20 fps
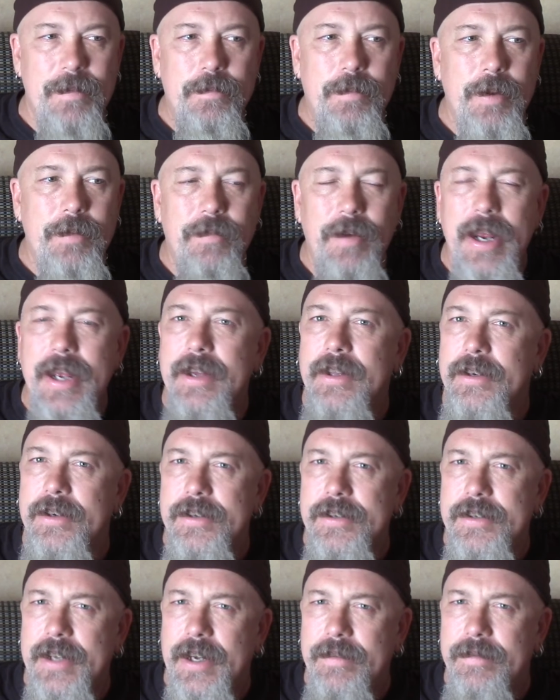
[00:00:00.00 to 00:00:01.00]
but regular
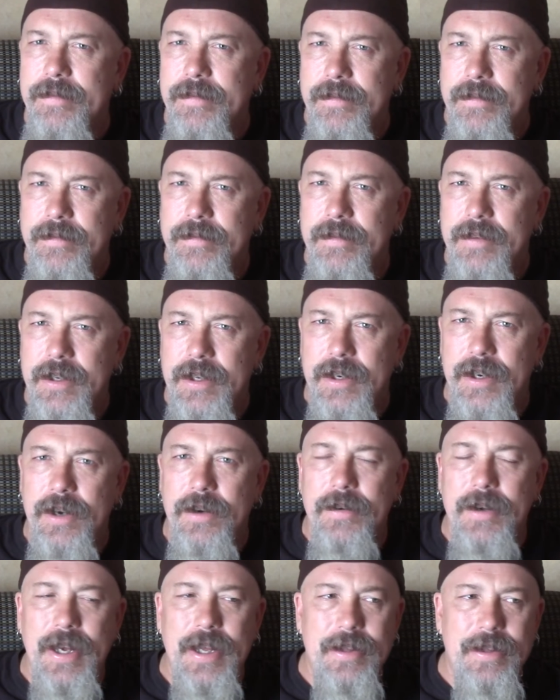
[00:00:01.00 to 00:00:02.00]
stuff,
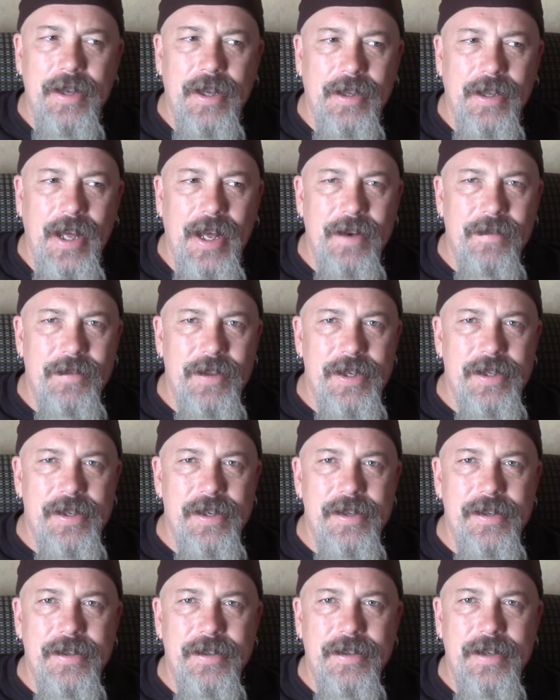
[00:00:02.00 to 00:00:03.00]
and a lot of this
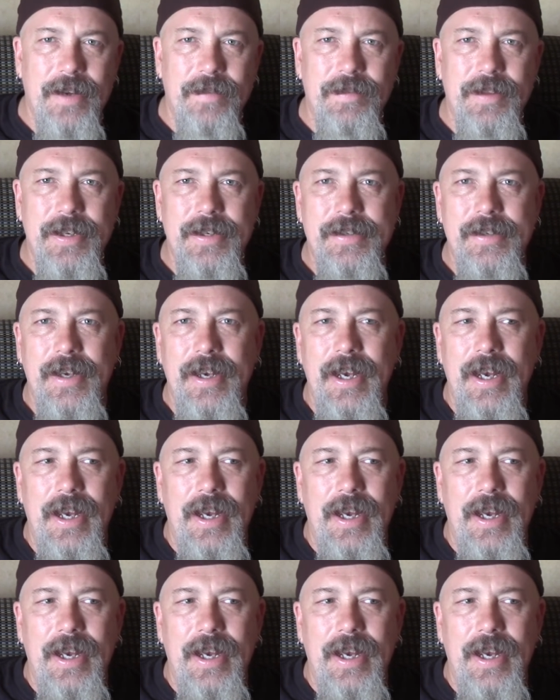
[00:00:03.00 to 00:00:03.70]
is stuff that's